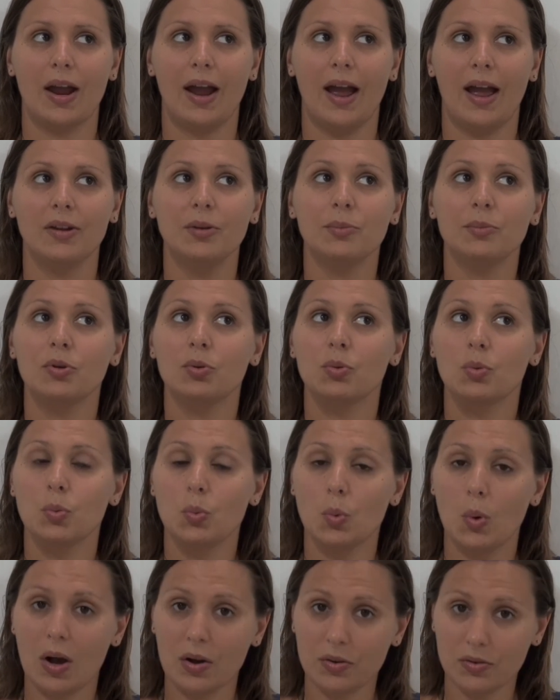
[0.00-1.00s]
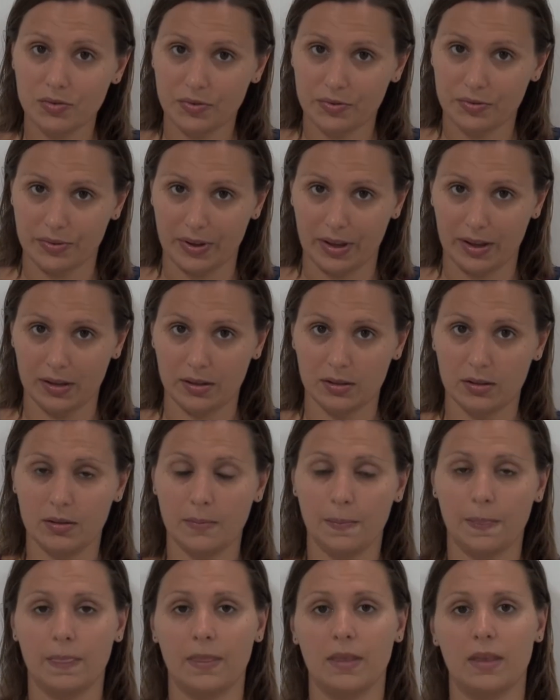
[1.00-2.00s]
animal welfare,
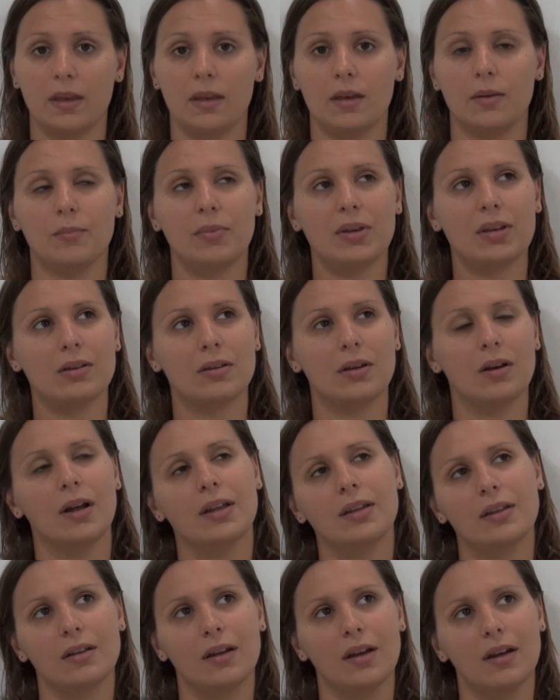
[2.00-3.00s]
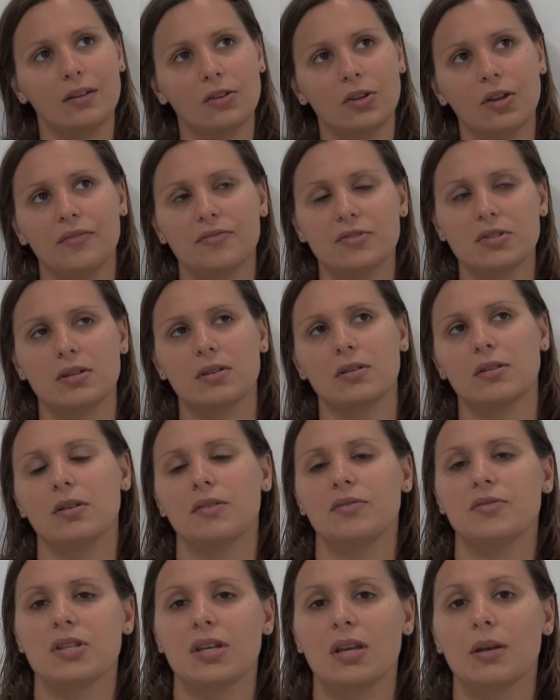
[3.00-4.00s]
you have
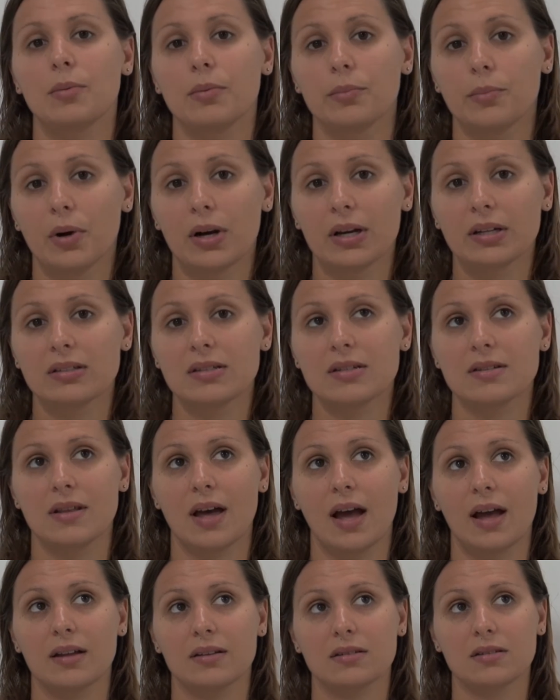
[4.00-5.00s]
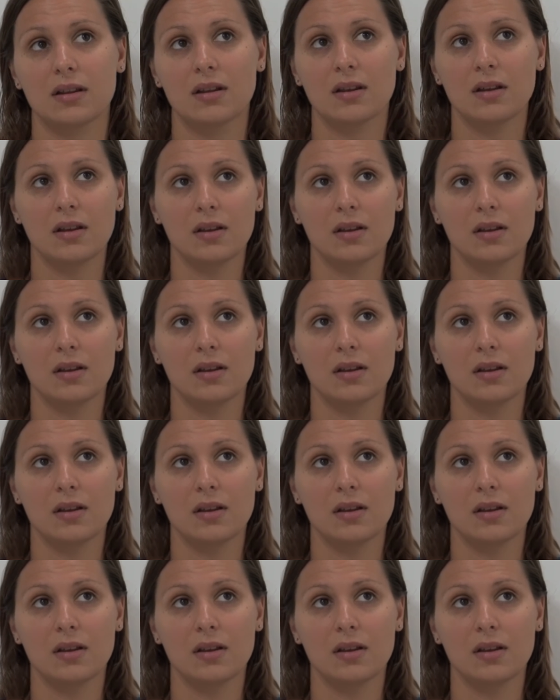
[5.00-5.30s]
to keep in mind that